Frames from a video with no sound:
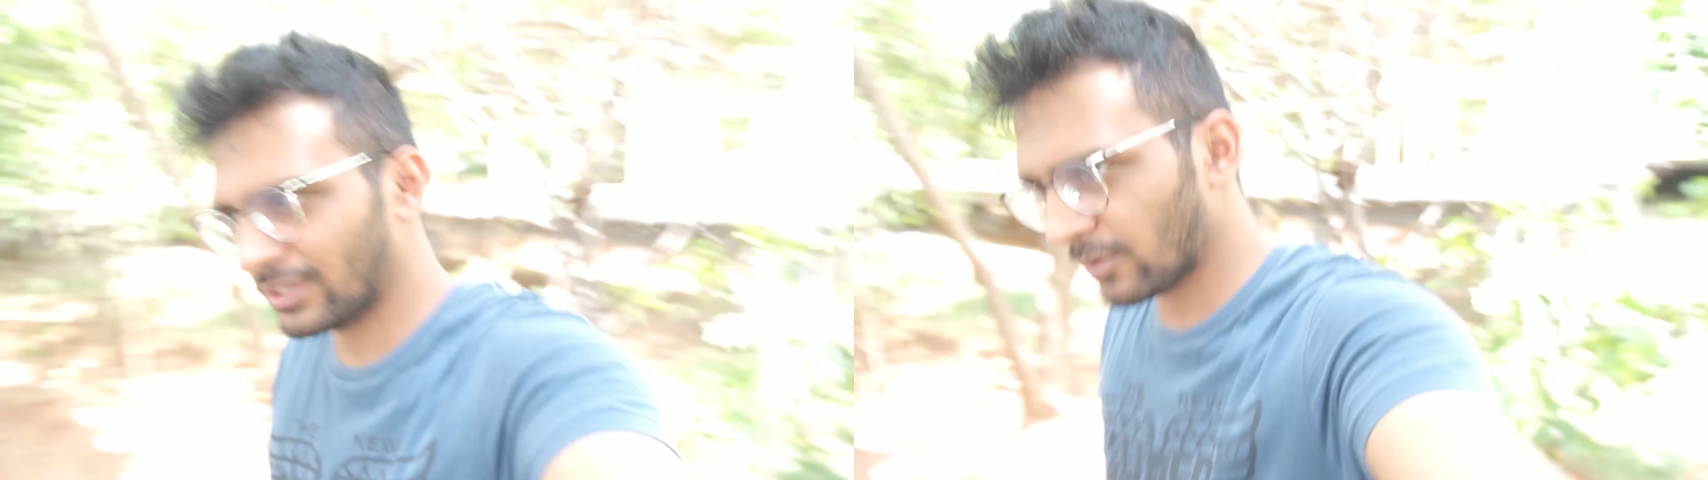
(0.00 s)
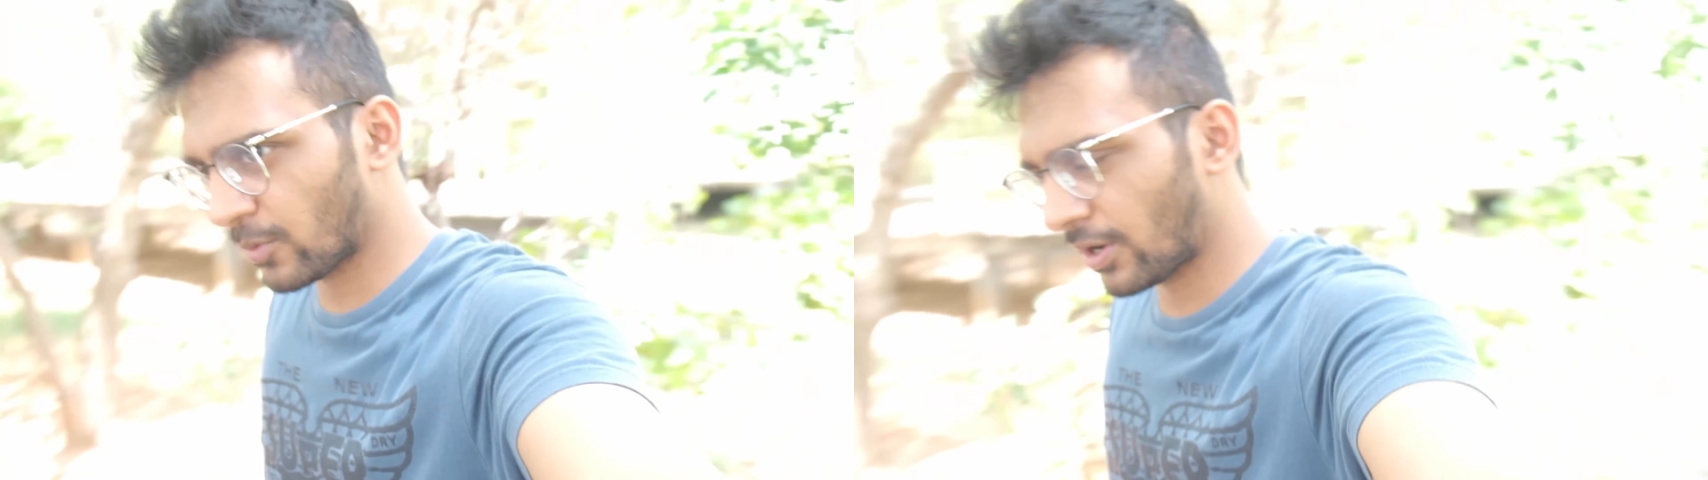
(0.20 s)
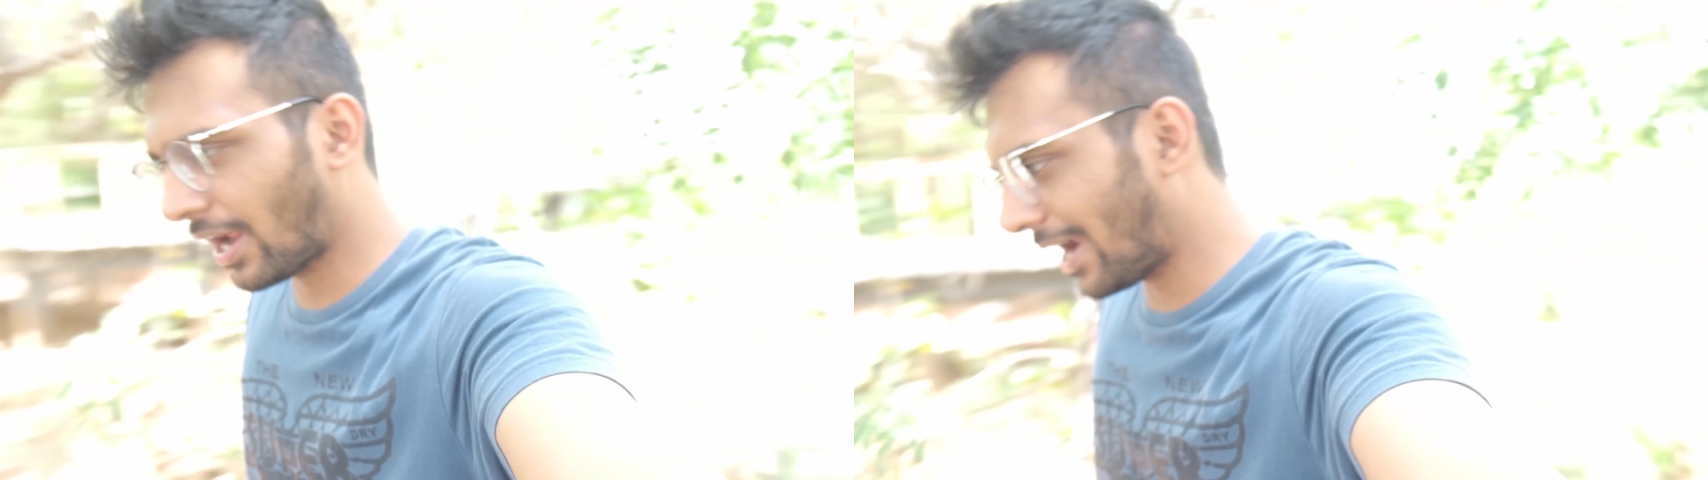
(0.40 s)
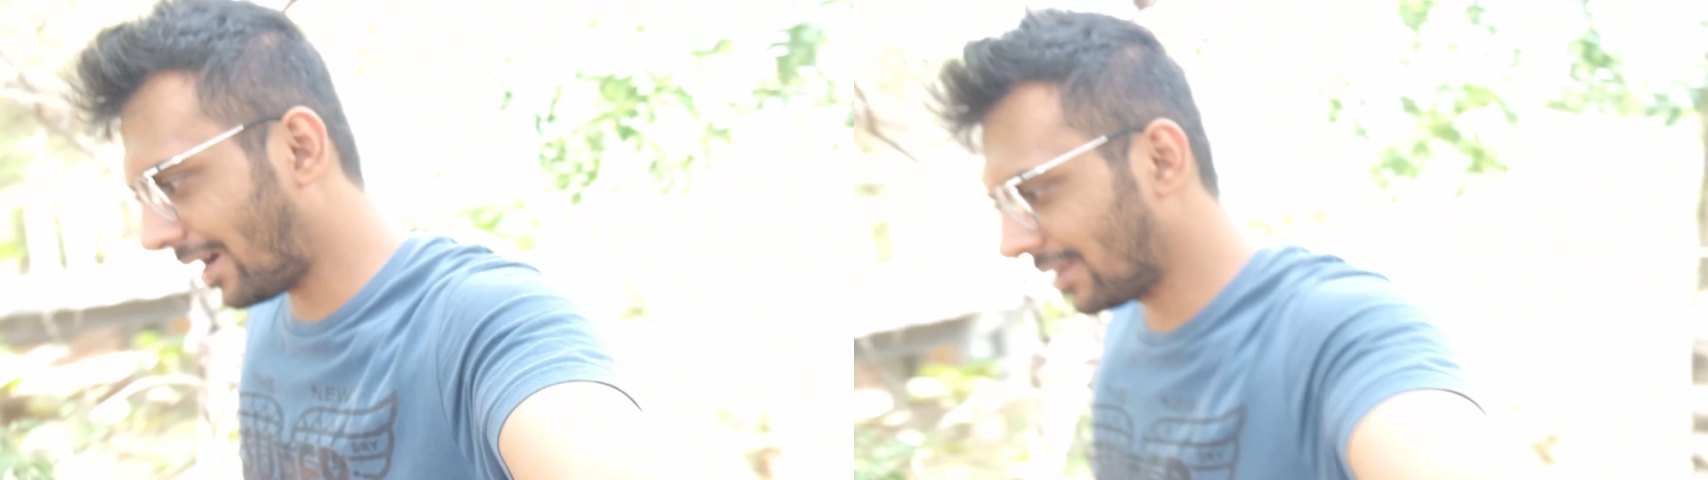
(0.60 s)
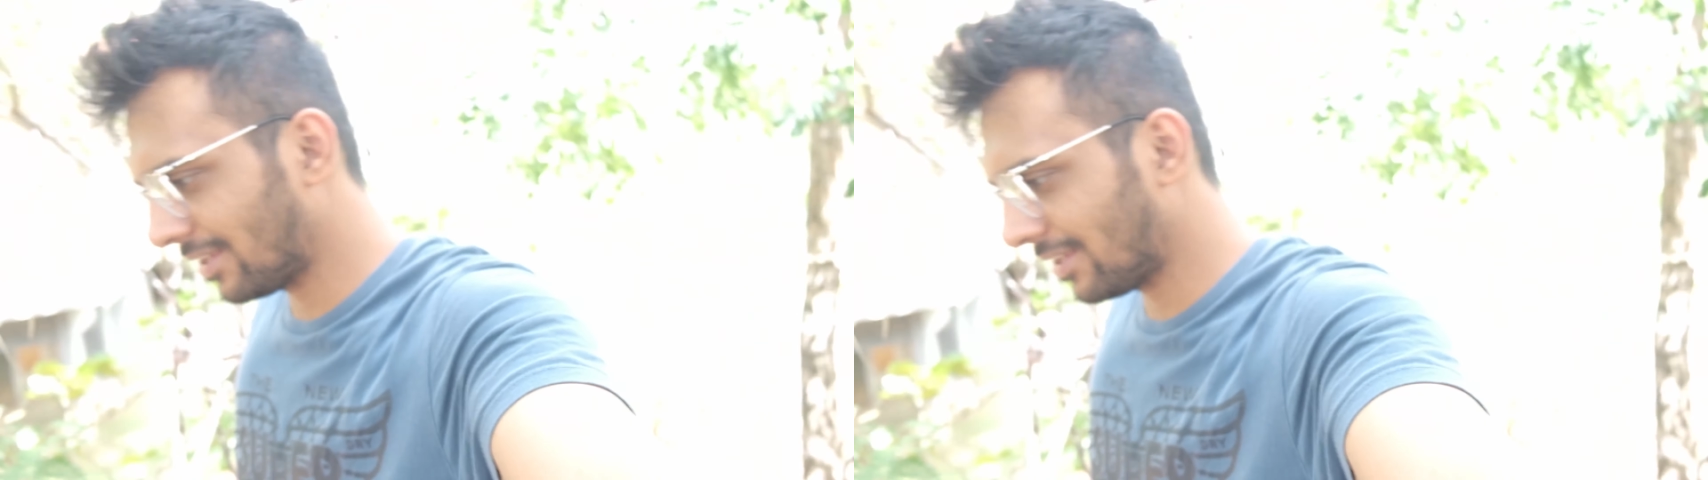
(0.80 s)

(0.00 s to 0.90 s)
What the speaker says: keep your hand